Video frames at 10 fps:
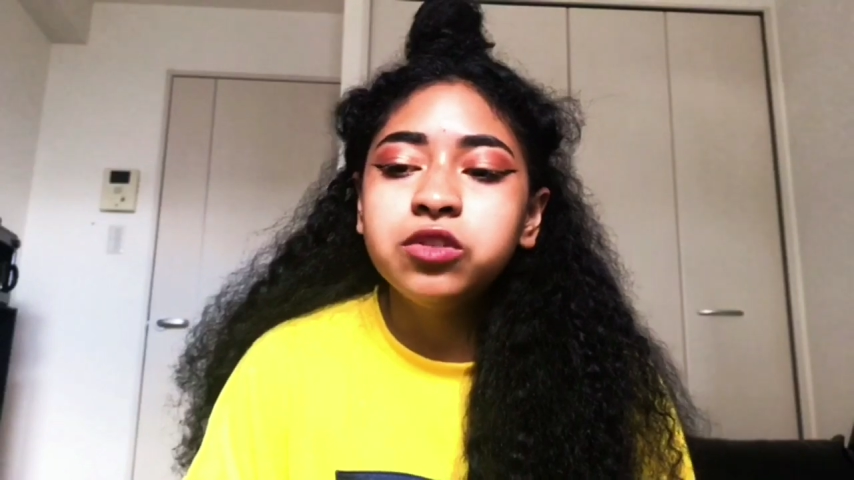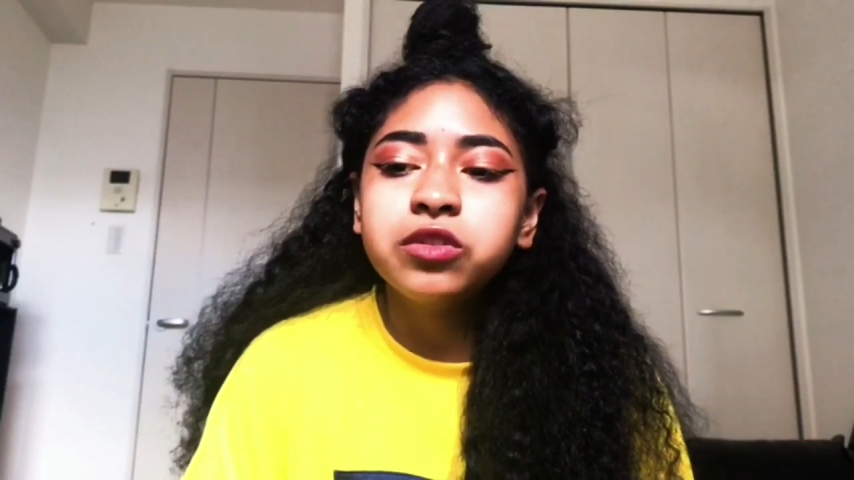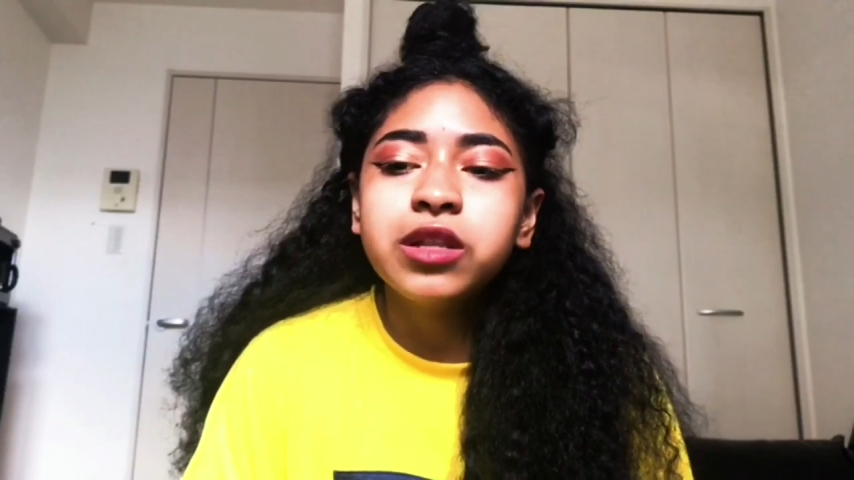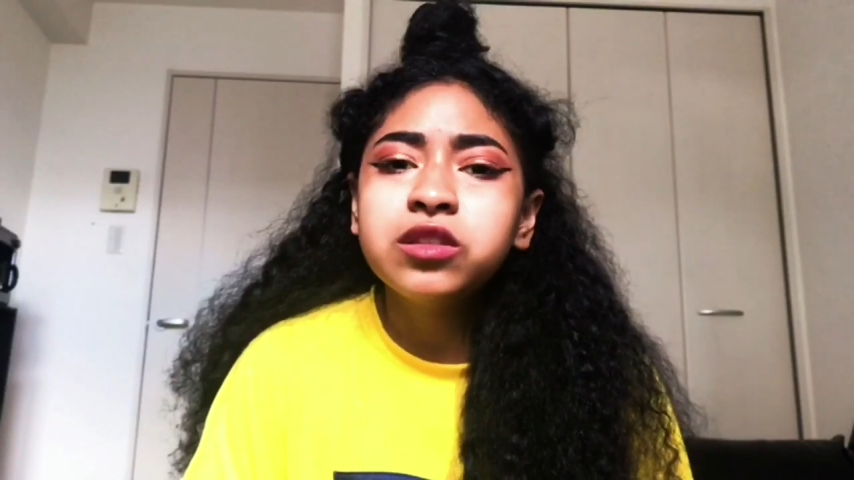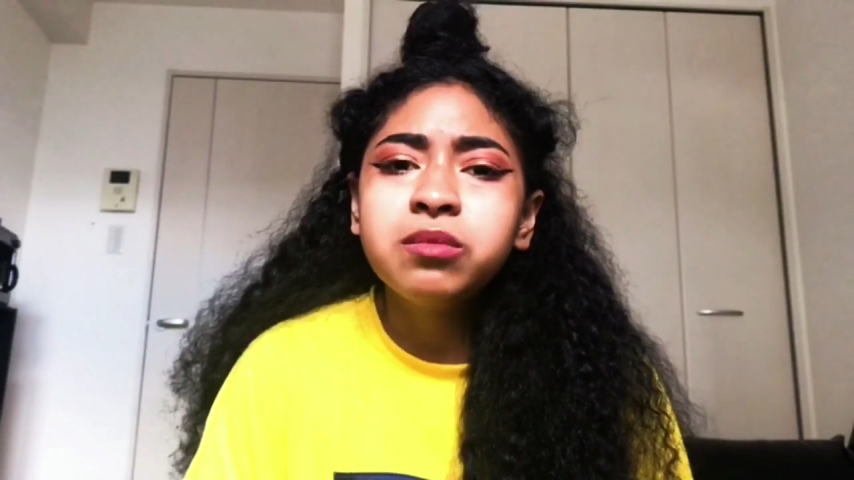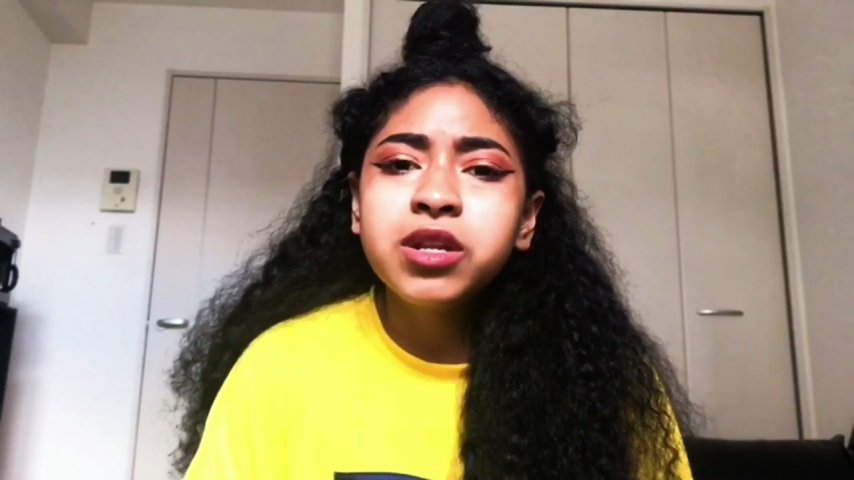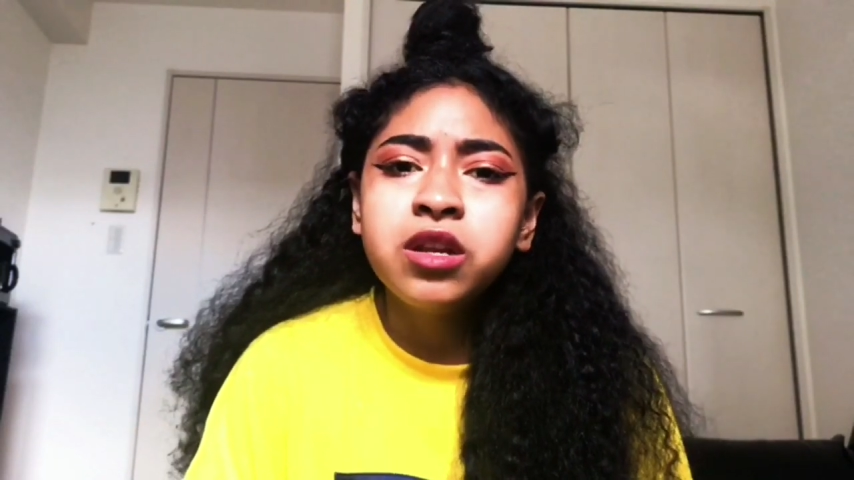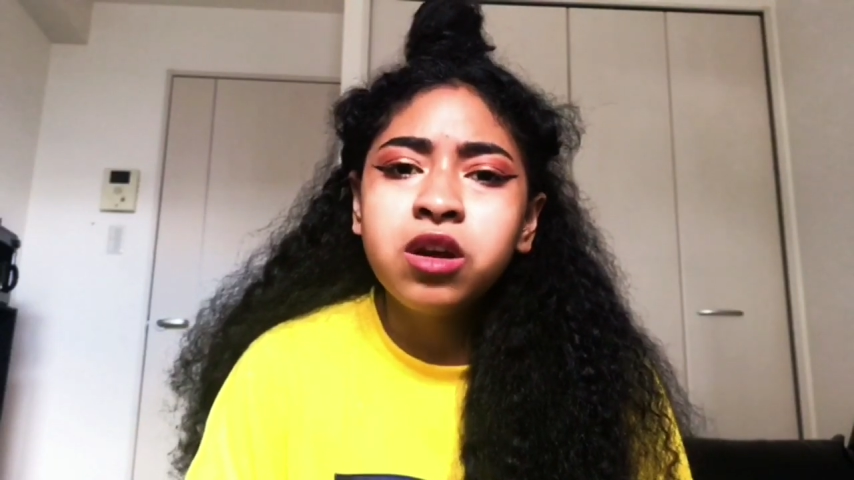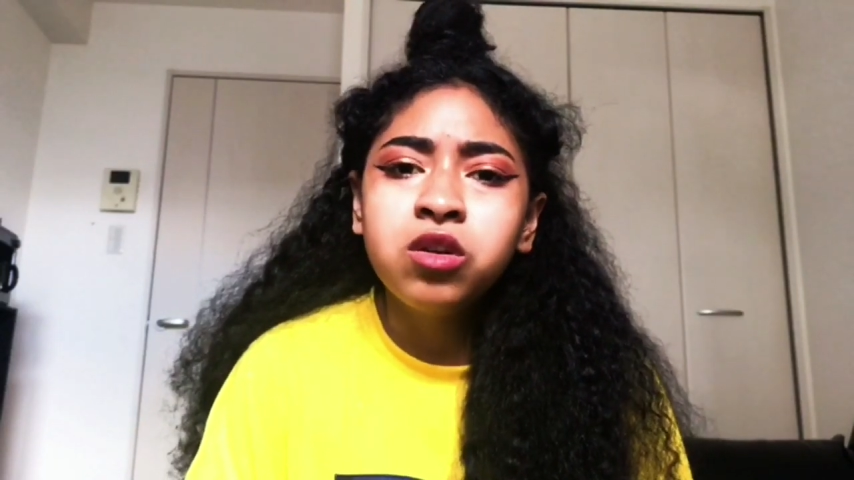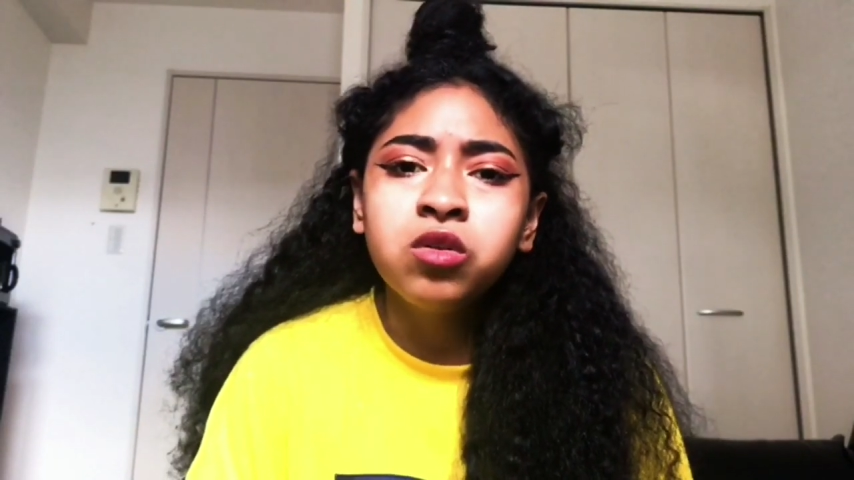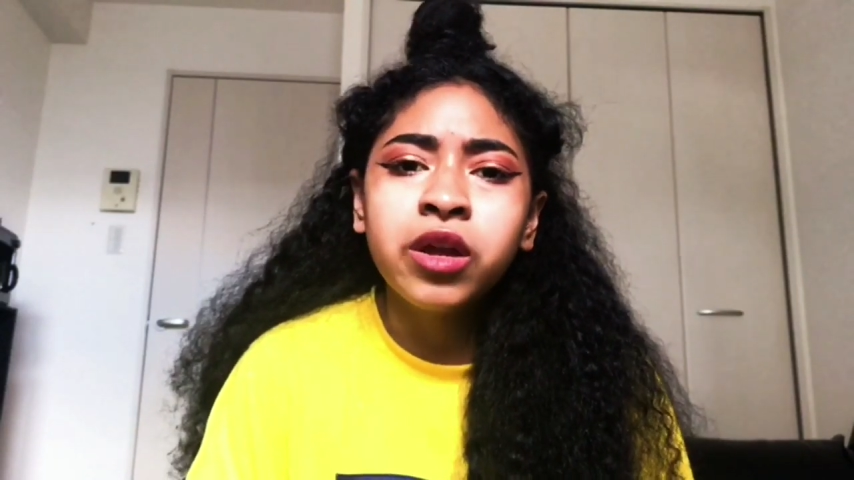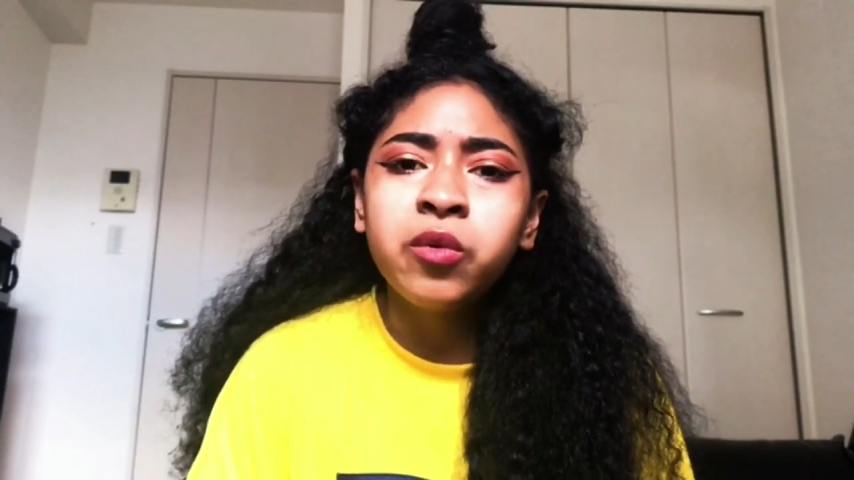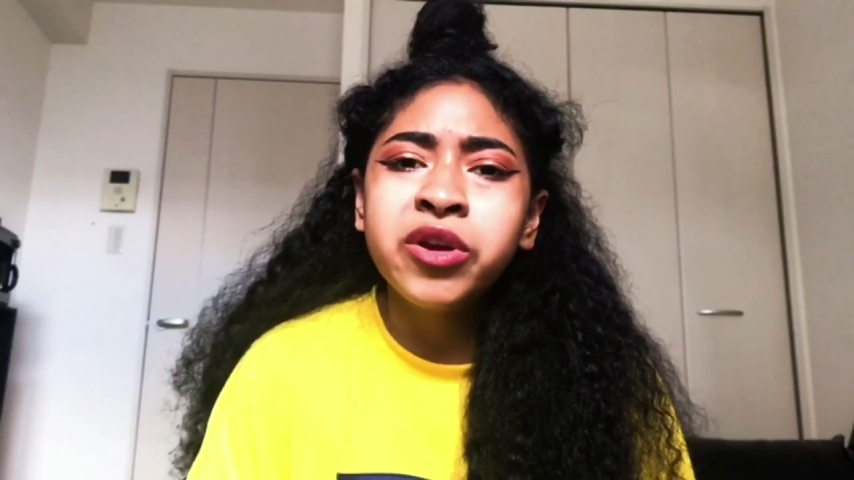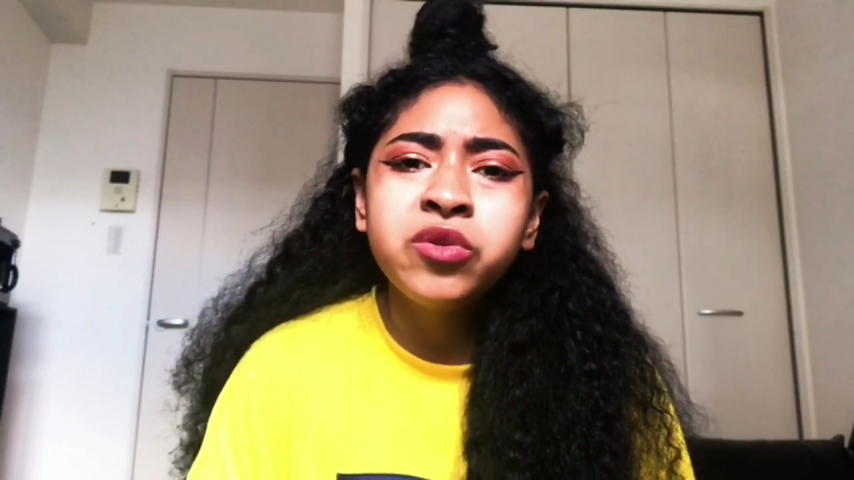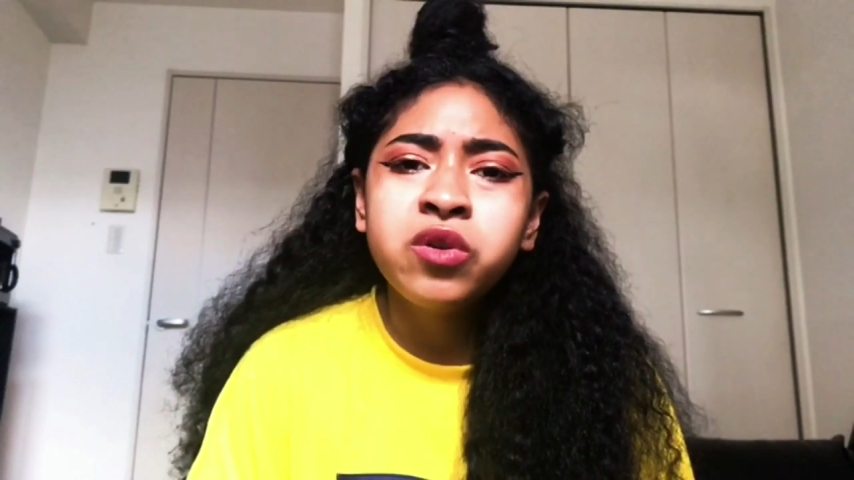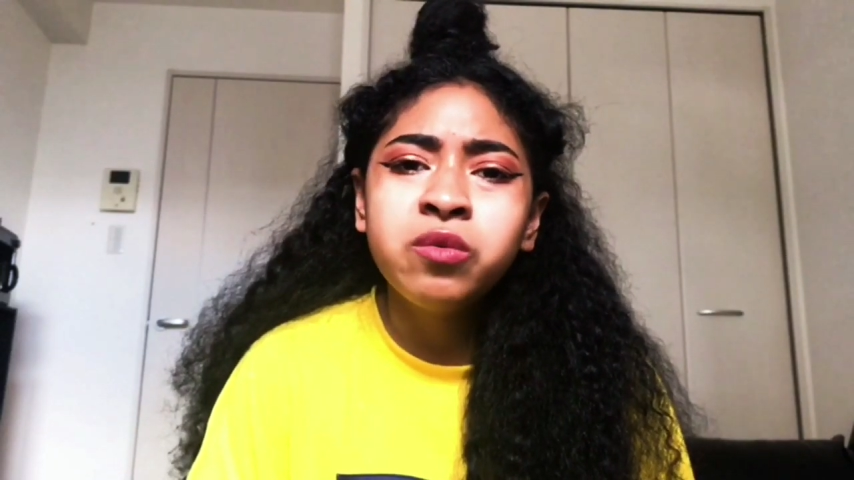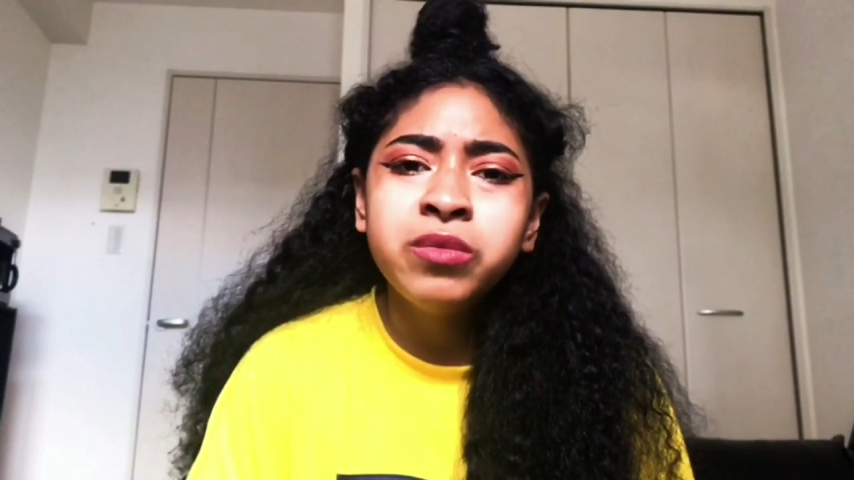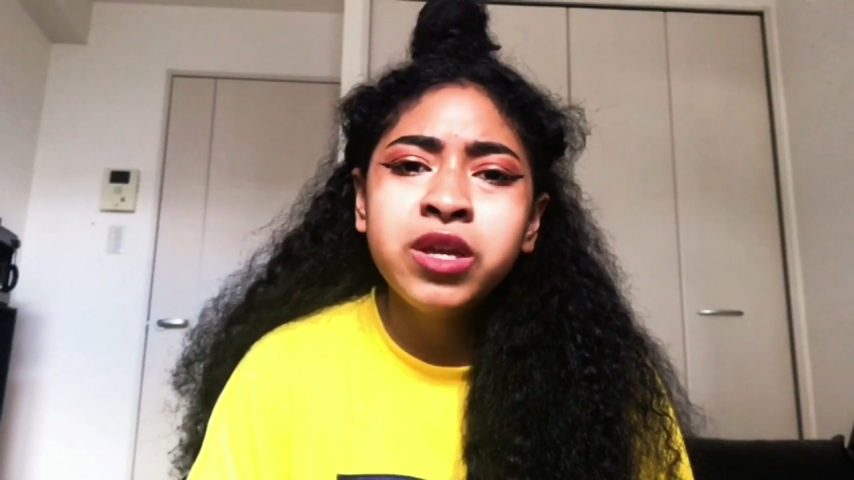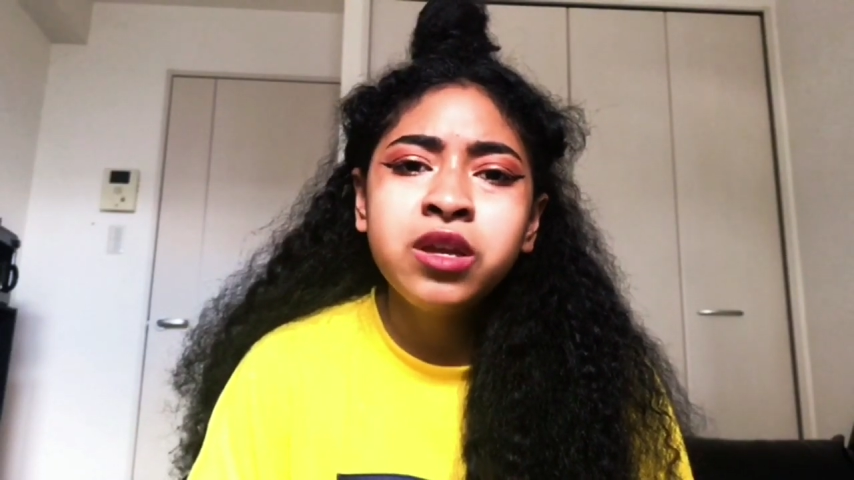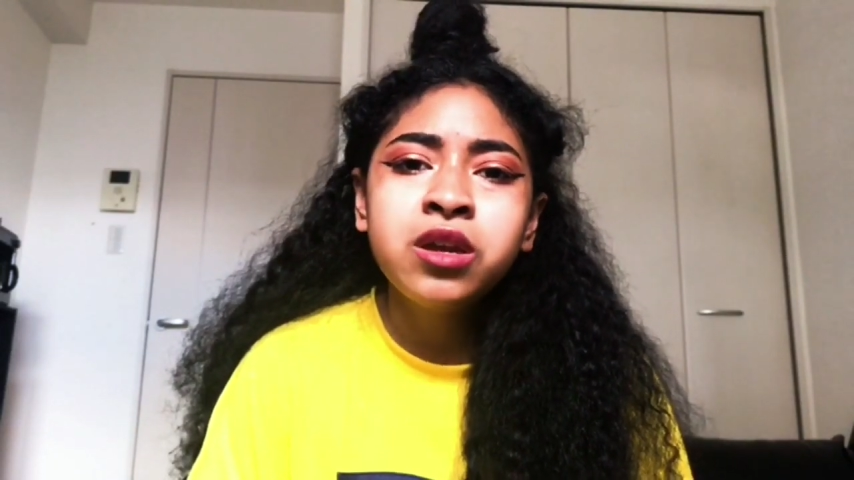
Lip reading: Just let somebody know, like, where you gonna be,